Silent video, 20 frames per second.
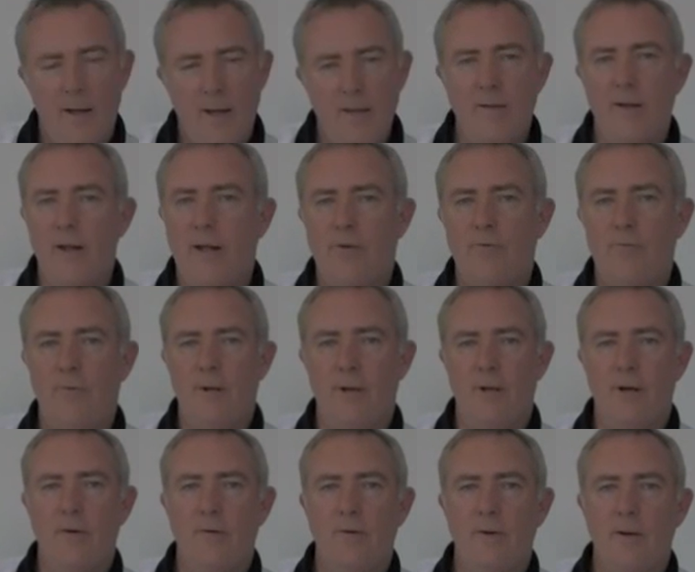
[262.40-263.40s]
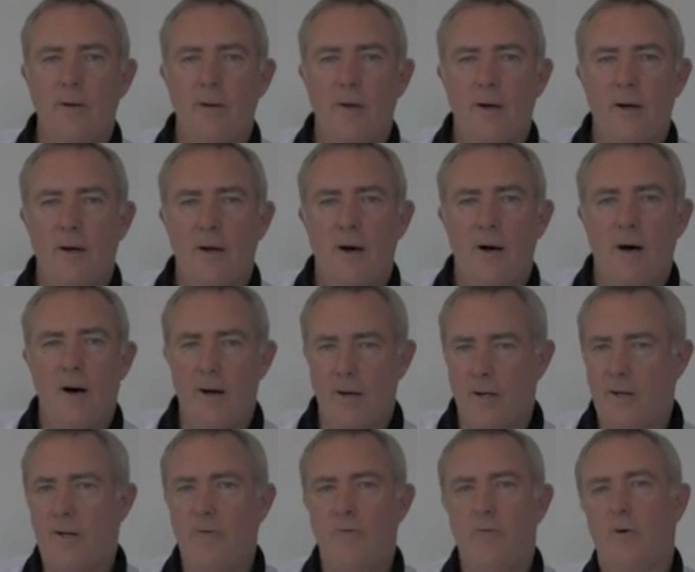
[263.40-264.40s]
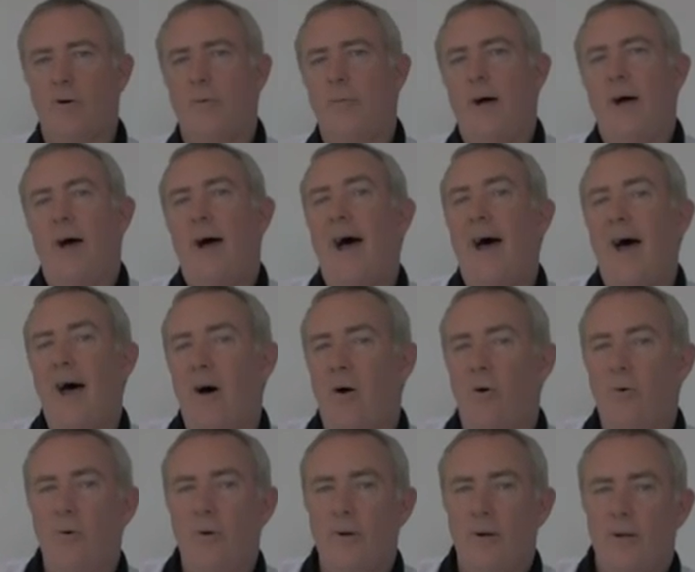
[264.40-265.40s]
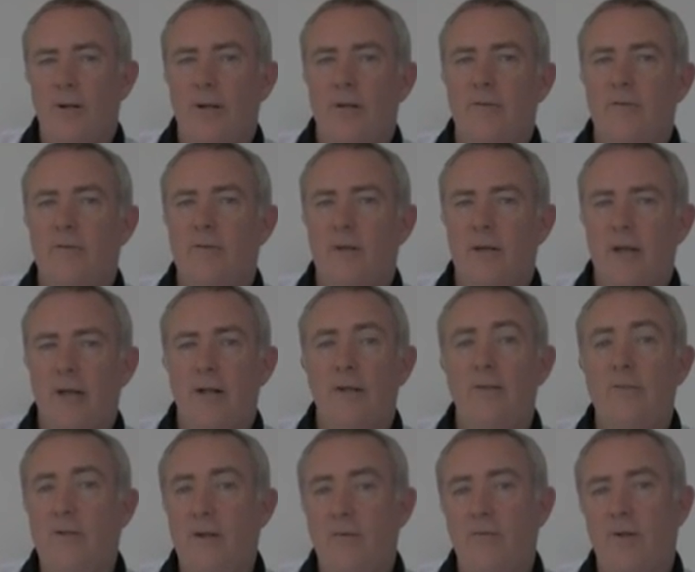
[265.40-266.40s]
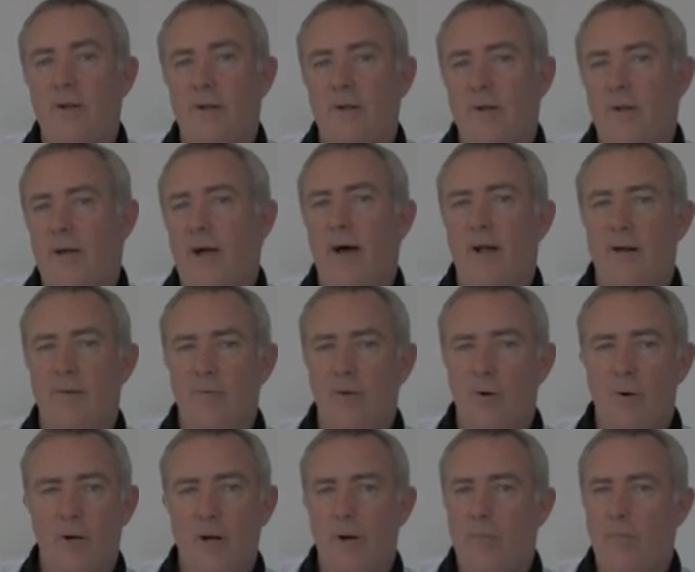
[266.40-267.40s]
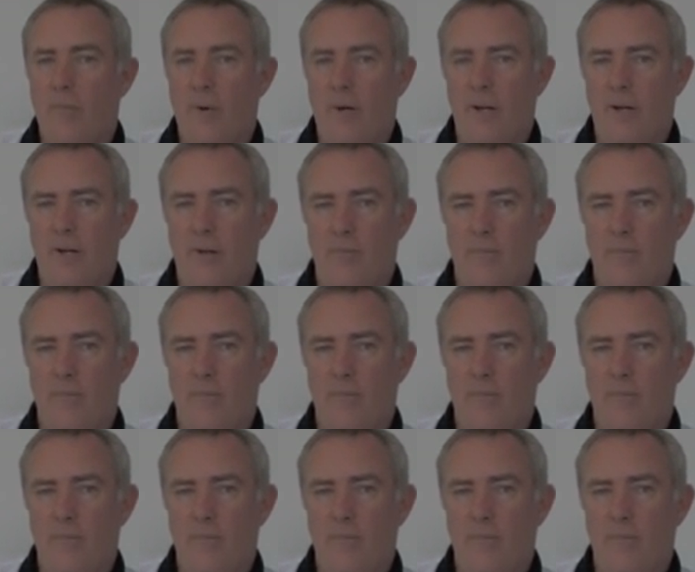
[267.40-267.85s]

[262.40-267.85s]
In the next video, I'm going to talk about how to get a dividend out of your company.